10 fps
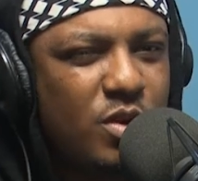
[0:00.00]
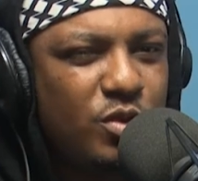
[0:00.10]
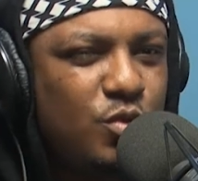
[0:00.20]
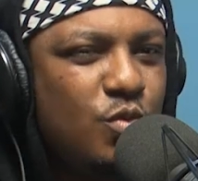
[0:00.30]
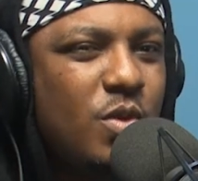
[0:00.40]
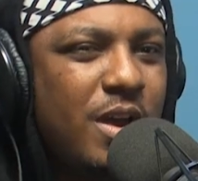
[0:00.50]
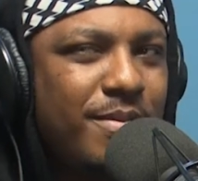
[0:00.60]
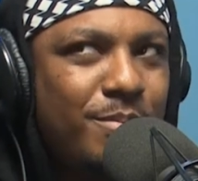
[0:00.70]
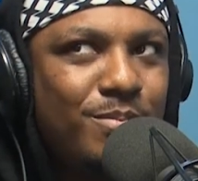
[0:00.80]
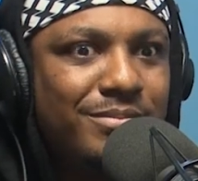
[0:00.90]
one or two
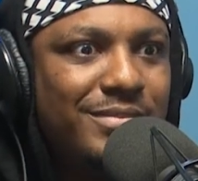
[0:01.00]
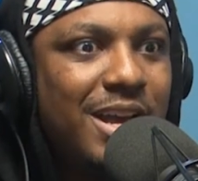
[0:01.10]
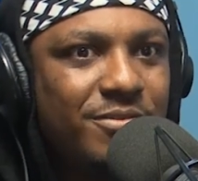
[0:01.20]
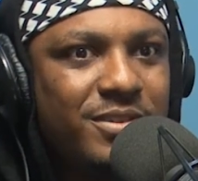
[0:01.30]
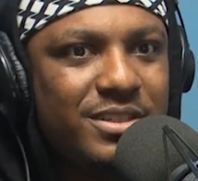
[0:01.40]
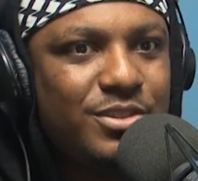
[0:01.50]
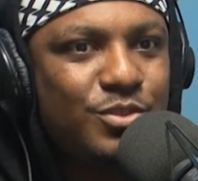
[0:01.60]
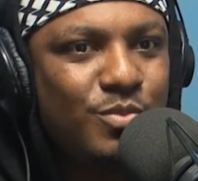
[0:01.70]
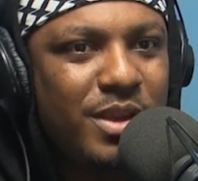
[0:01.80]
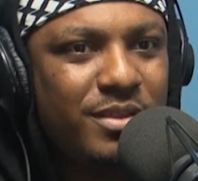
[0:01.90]
other officers
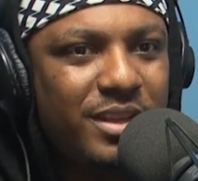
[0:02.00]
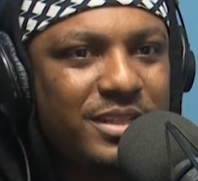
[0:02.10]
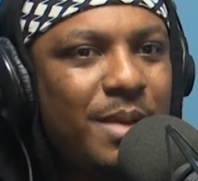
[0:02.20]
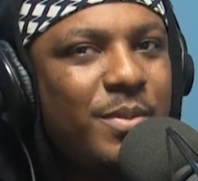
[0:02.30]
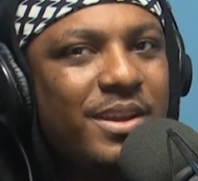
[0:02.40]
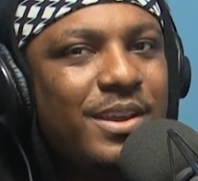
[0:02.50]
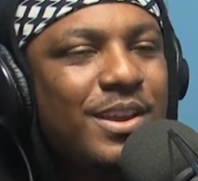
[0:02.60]
to make things happen.